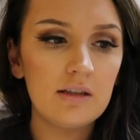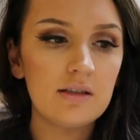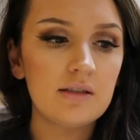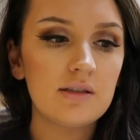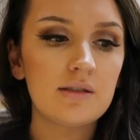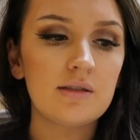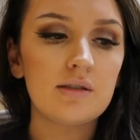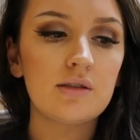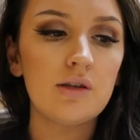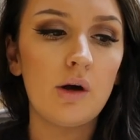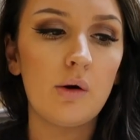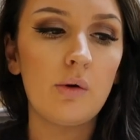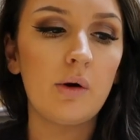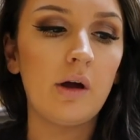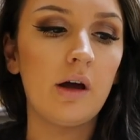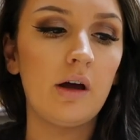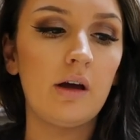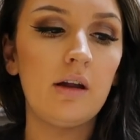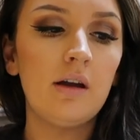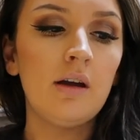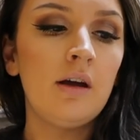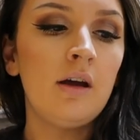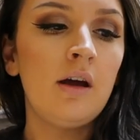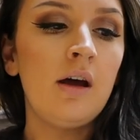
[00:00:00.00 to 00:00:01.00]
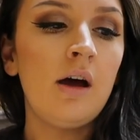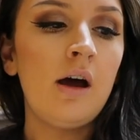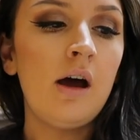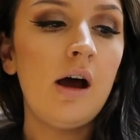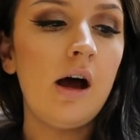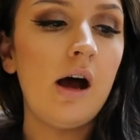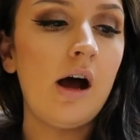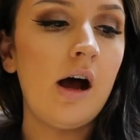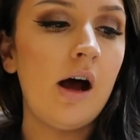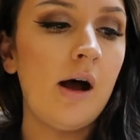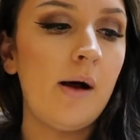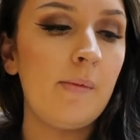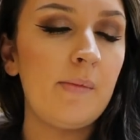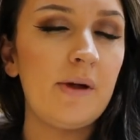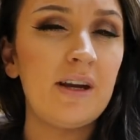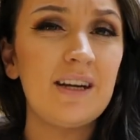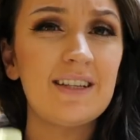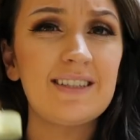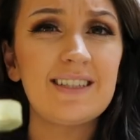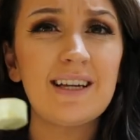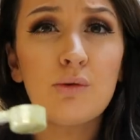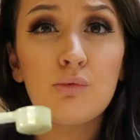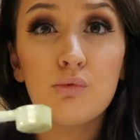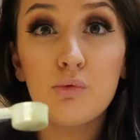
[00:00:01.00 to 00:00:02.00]
It's so good.
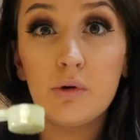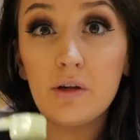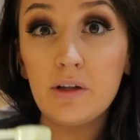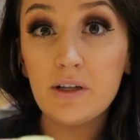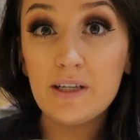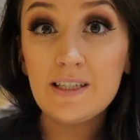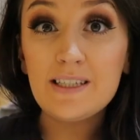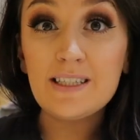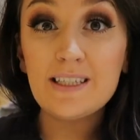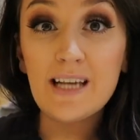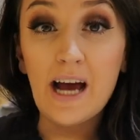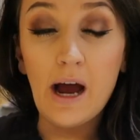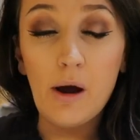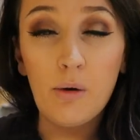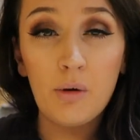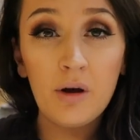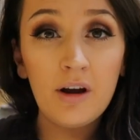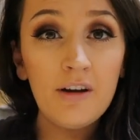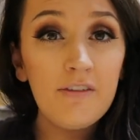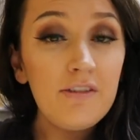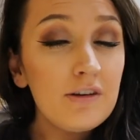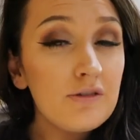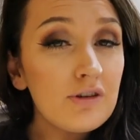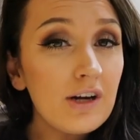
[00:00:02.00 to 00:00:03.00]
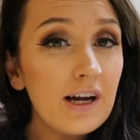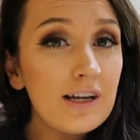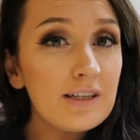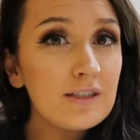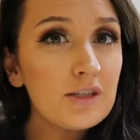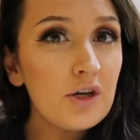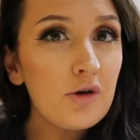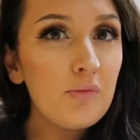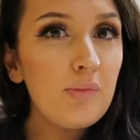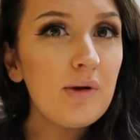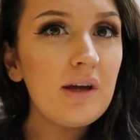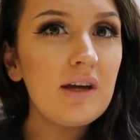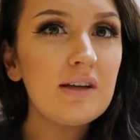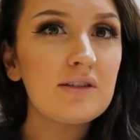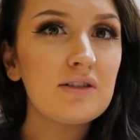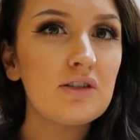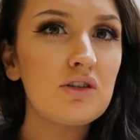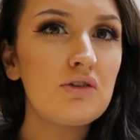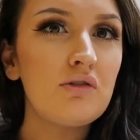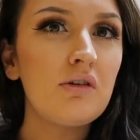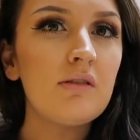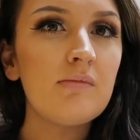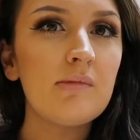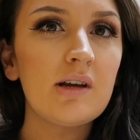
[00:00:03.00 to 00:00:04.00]
And it's like really sour if you dry scoop it,
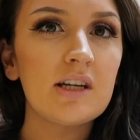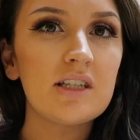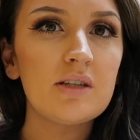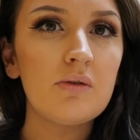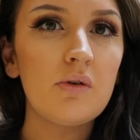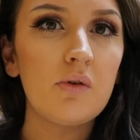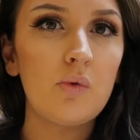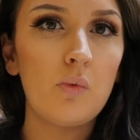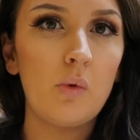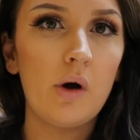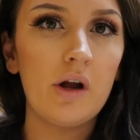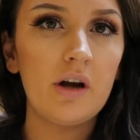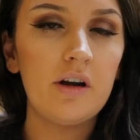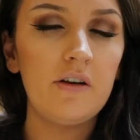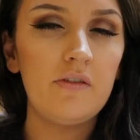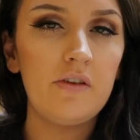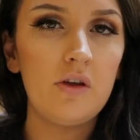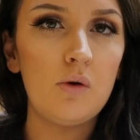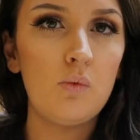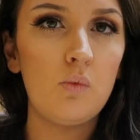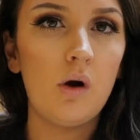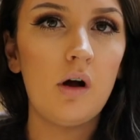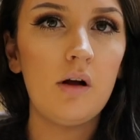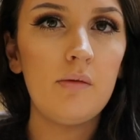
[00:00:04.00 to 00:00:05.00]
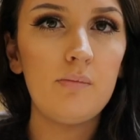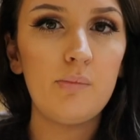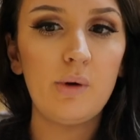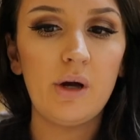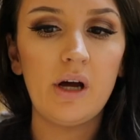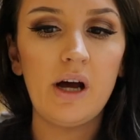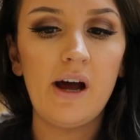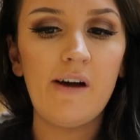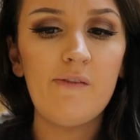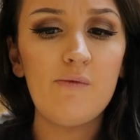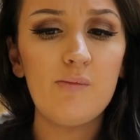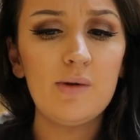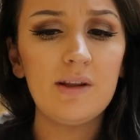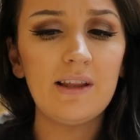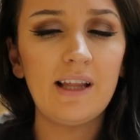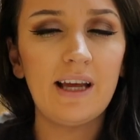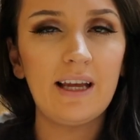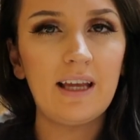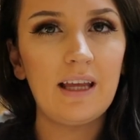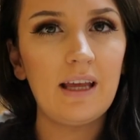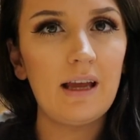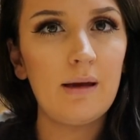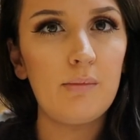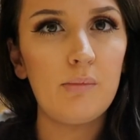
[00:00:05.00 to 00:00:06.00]
so you can mix it with water if you want, but I've been
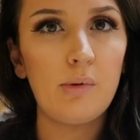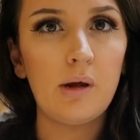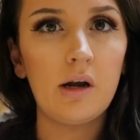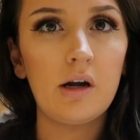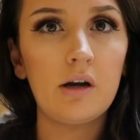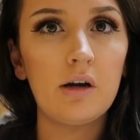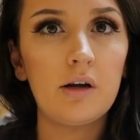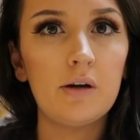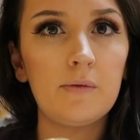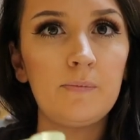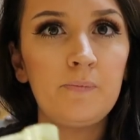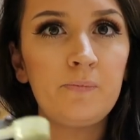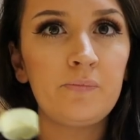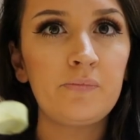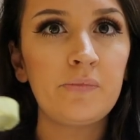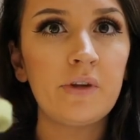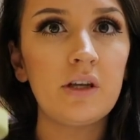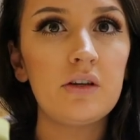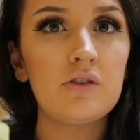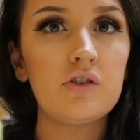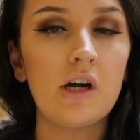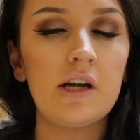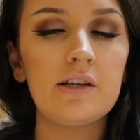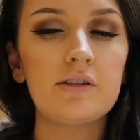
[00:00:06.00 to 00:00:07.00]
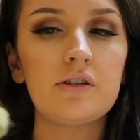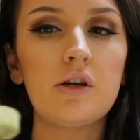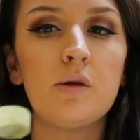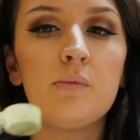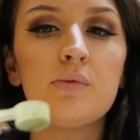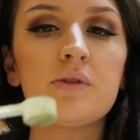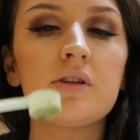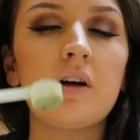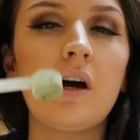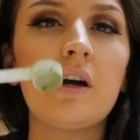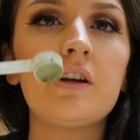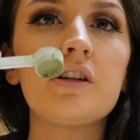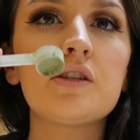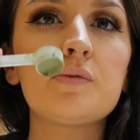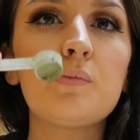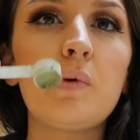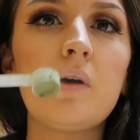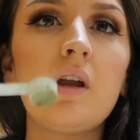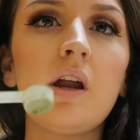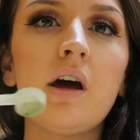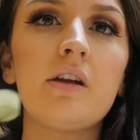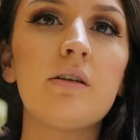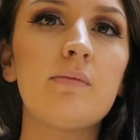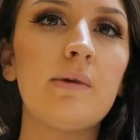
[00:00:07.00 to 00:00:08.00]
liking it better dry scoop. So I just
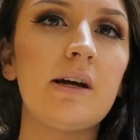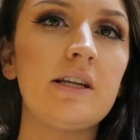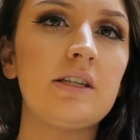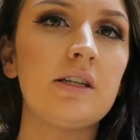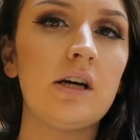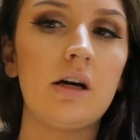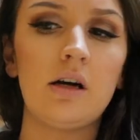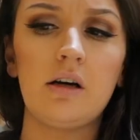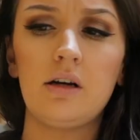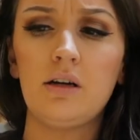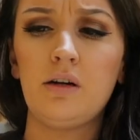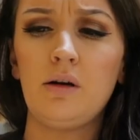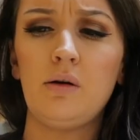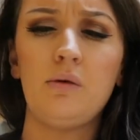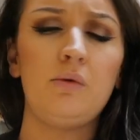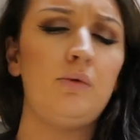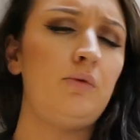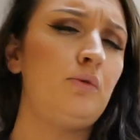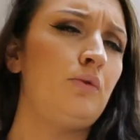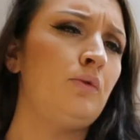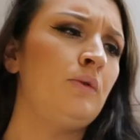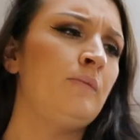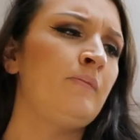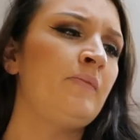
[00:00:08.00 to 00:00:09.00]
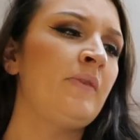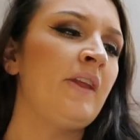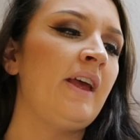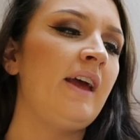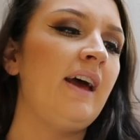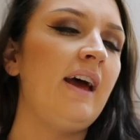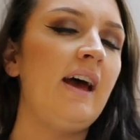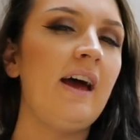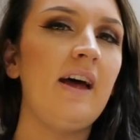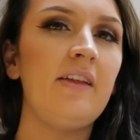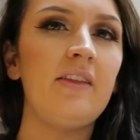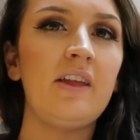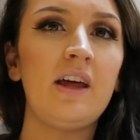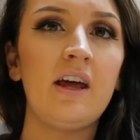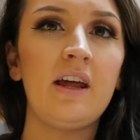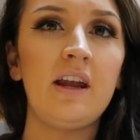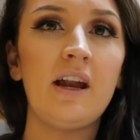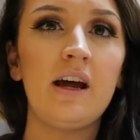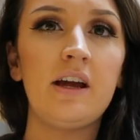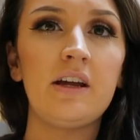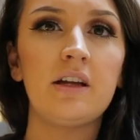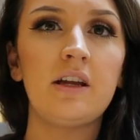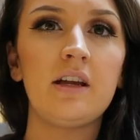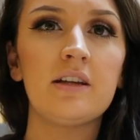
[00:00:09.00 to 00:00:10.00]
put it under my tongue, and
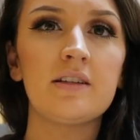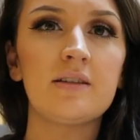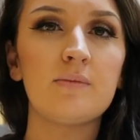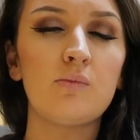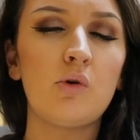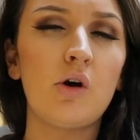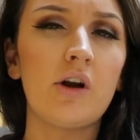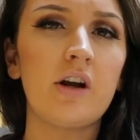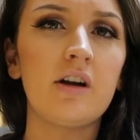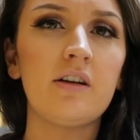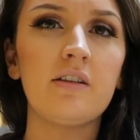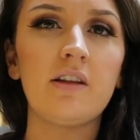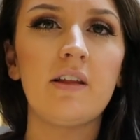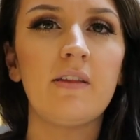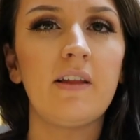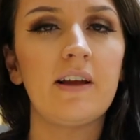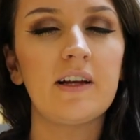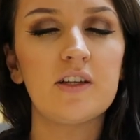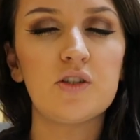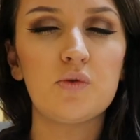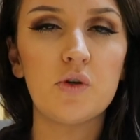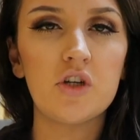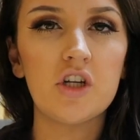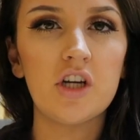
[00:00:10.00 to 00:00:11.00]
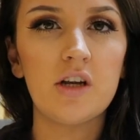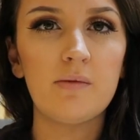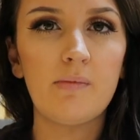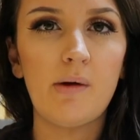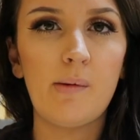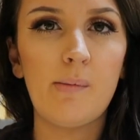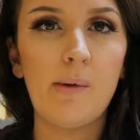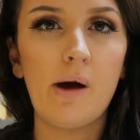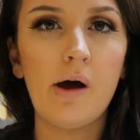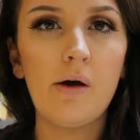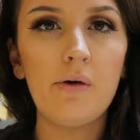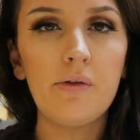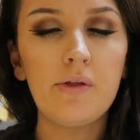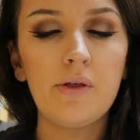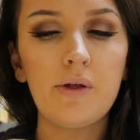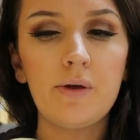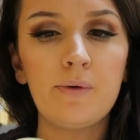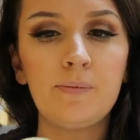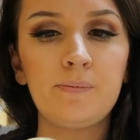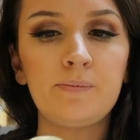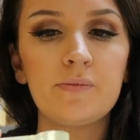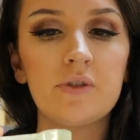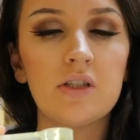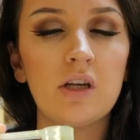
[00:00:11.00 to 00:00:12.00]
then I get some water and then like swish it in my mouth.
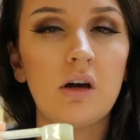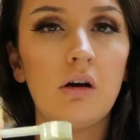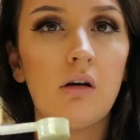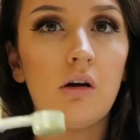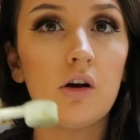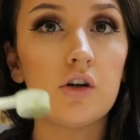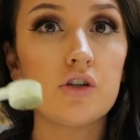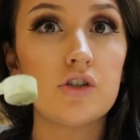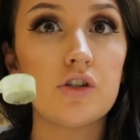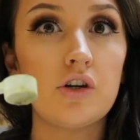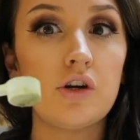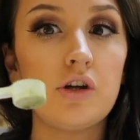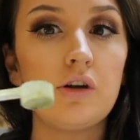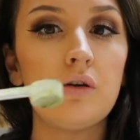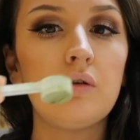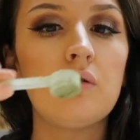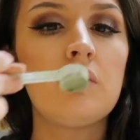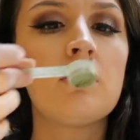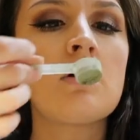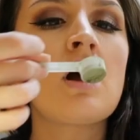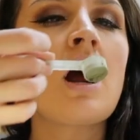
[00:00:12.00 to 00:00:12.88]
So I'll show you.